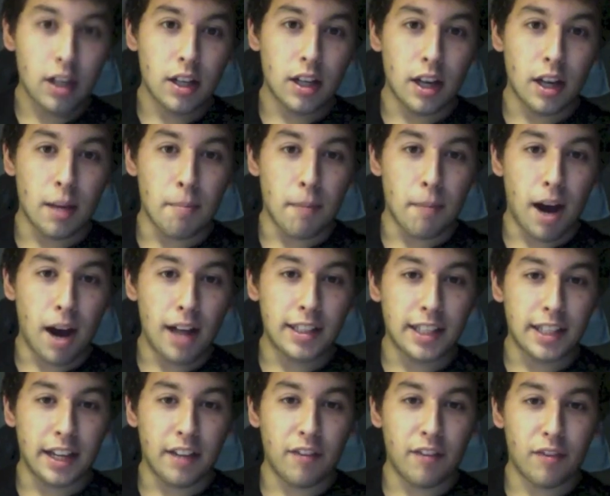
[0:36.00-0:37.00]
mod
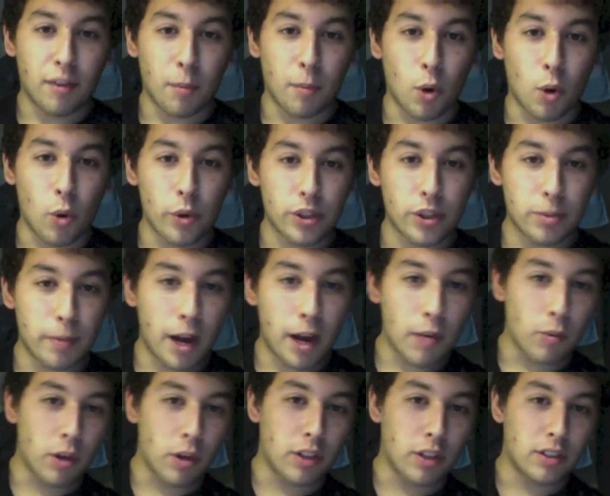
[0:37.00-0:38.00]
kit from
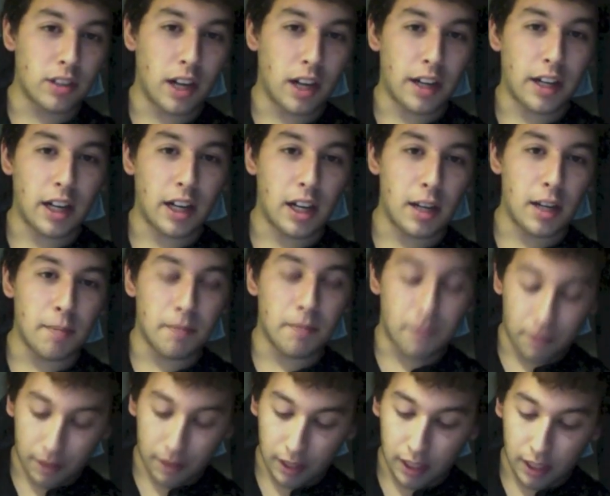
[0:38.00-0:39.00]
orangemodworks.com
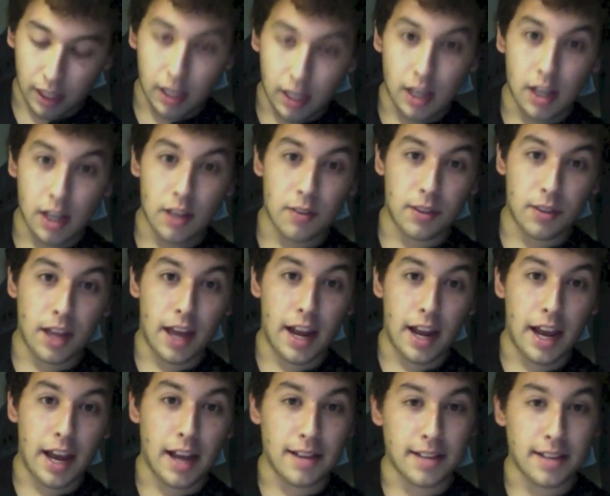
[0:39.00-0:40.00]
that
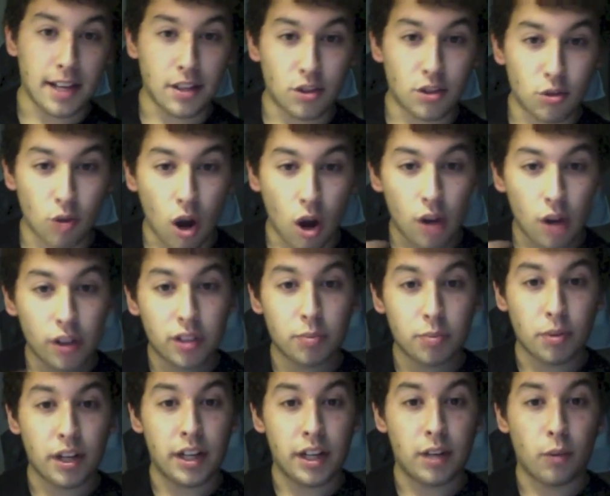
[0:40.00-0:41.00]
has a stronger
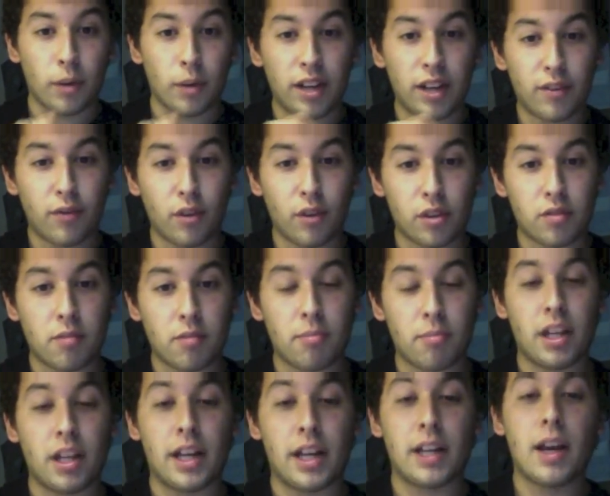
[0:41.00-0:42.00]
spring, reinforcement
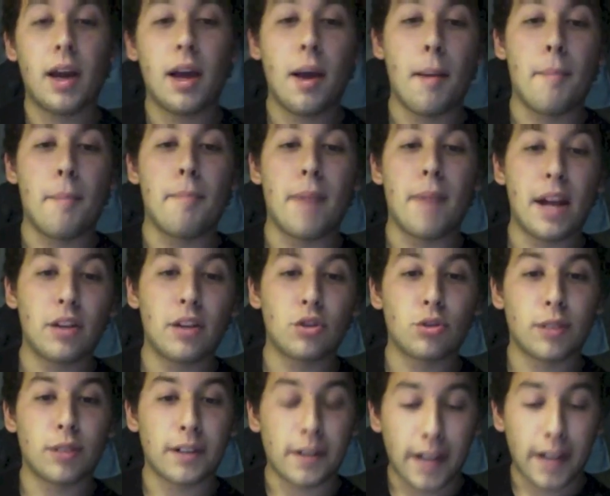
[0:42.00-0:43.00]
plate, metal
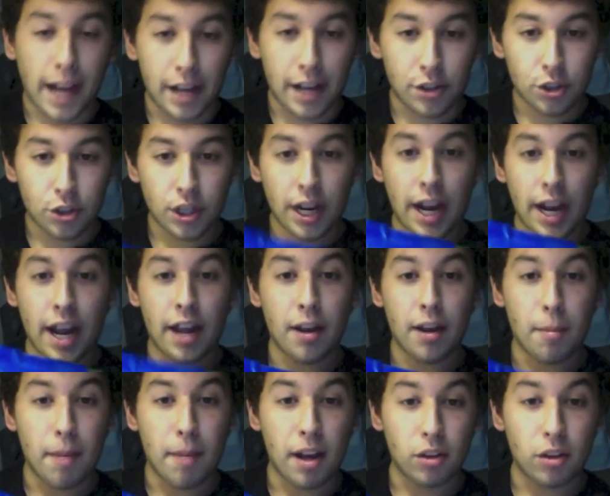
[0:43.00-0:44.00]
trigger catch, and a
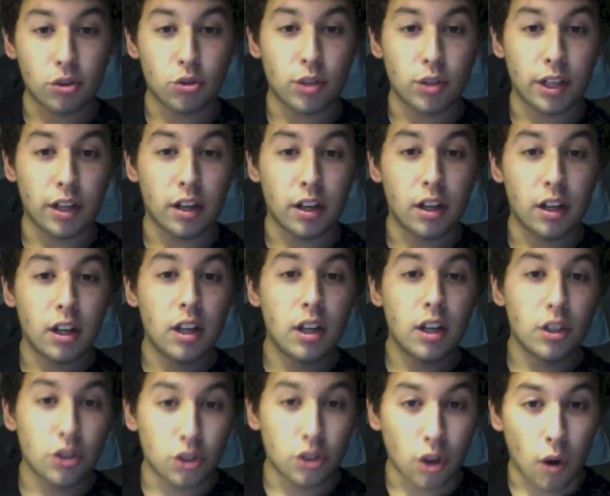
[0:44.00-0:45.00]
metal trigger.
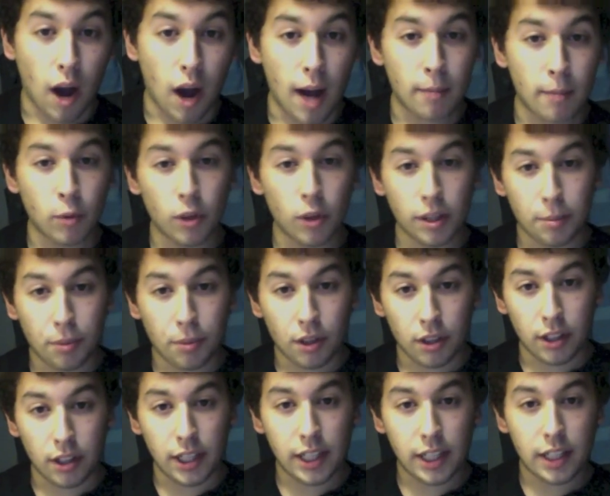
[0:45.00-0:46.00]
So I'm going to put a
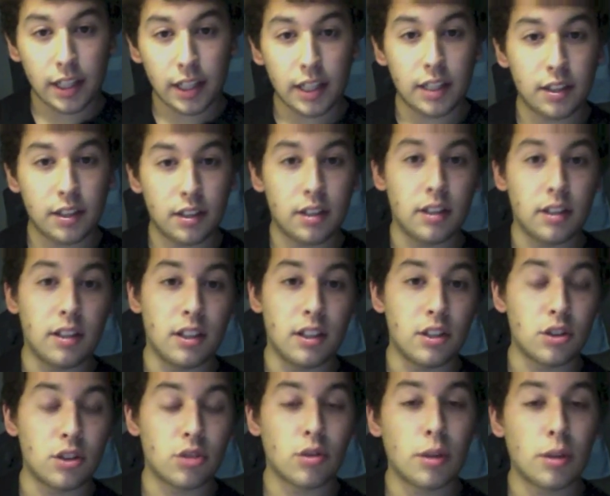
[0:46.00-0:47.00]
link in the
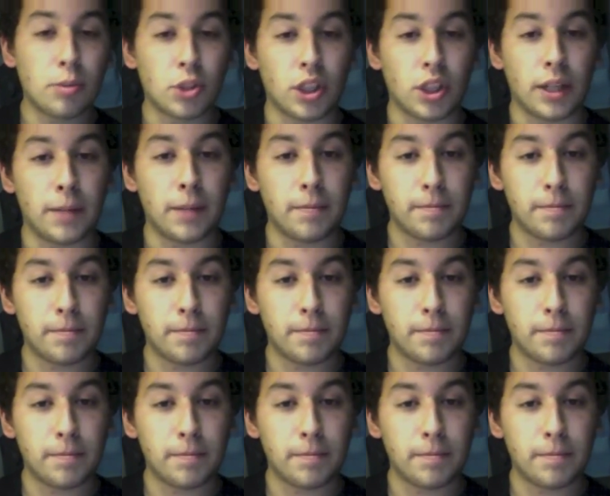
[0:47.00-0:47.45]
description